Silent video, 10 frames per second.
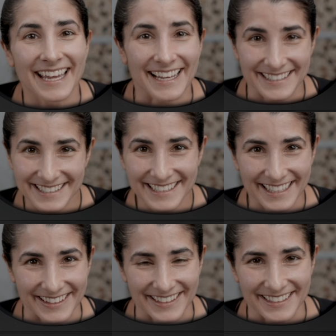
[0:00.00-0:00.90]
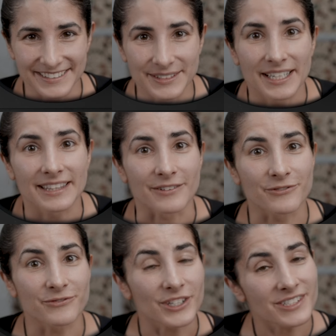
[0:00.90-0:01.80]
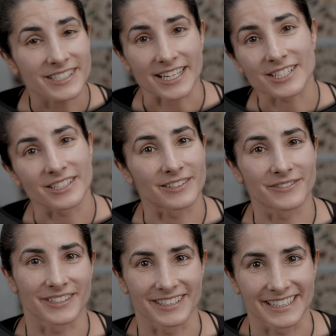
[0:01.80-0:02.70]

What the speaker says: hands together, the first section of Für